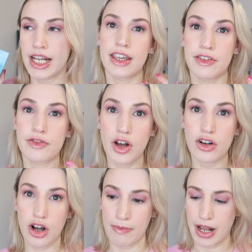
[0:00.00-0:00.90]
If you've
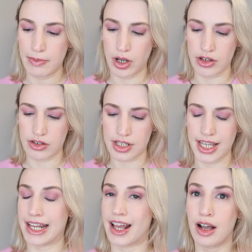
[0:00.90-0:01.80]
not got menopausal skin,